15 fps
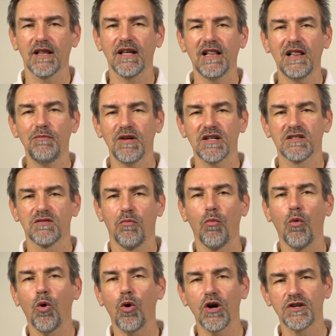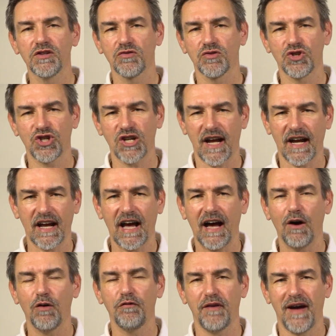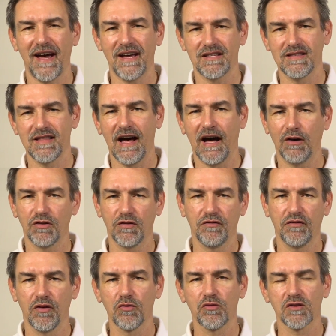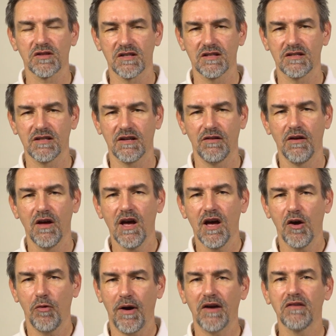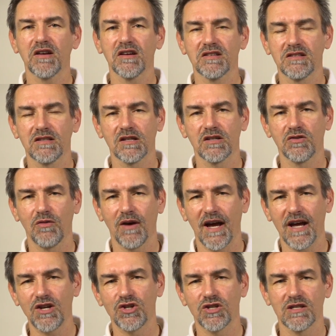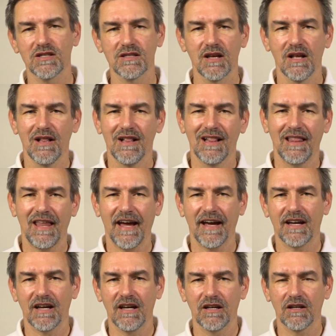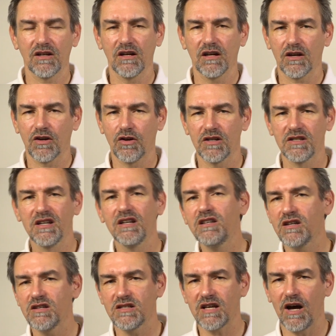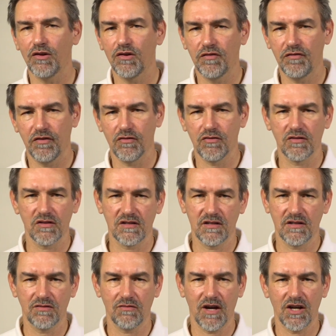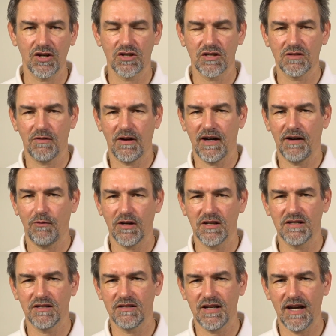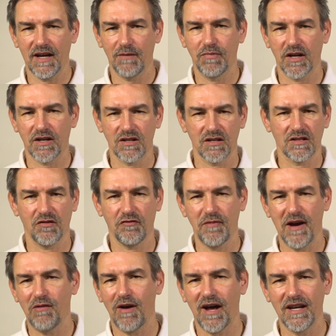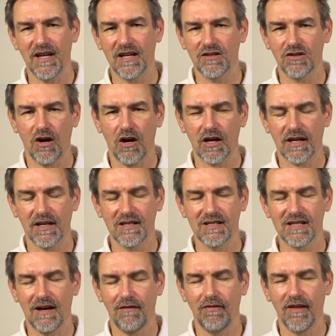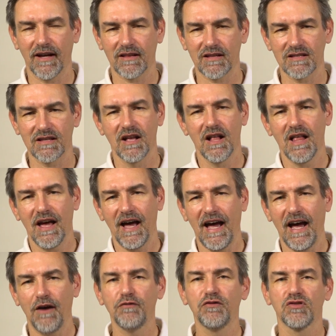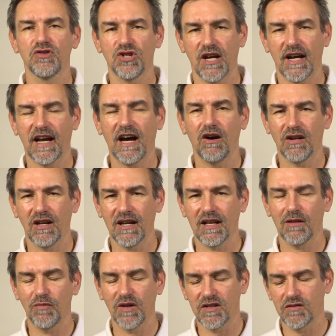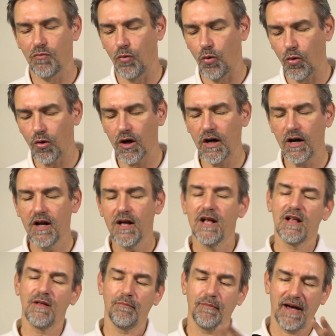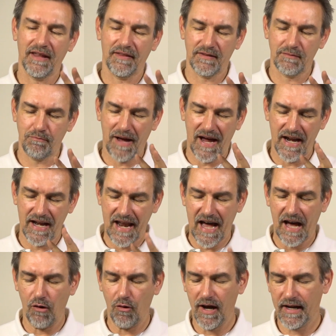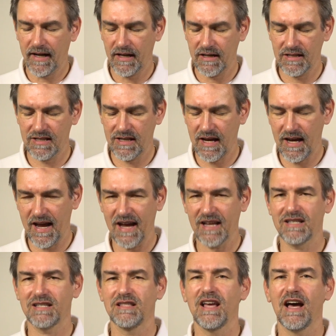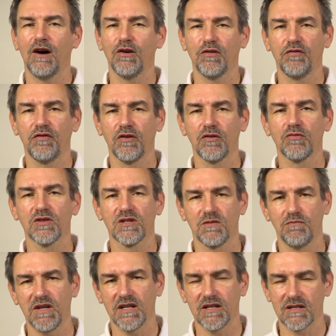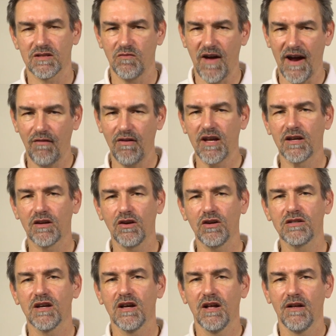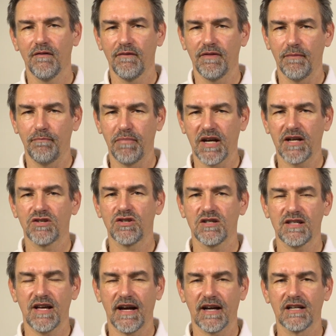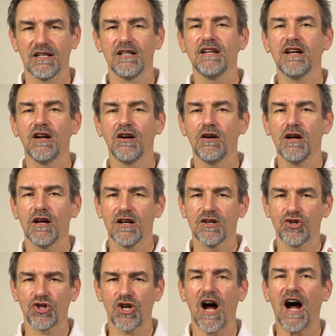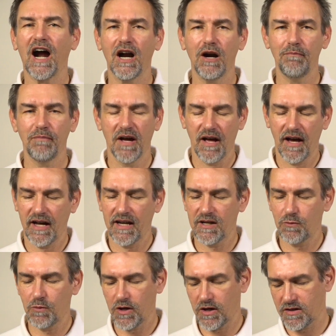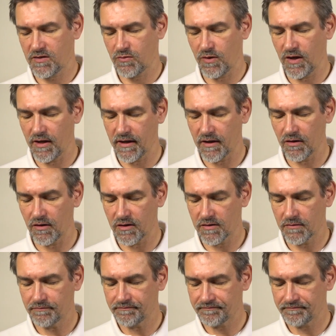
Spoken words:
a little bit more to check how fast the autofocus is in various situations, like in continuous autofocus situations where I want to take pictures of my running dog and stuff like this. I have to check out a little bit more. But by now I can say yes, the autofocus speed is very good. The pictures are clear, sharp, and it works really good.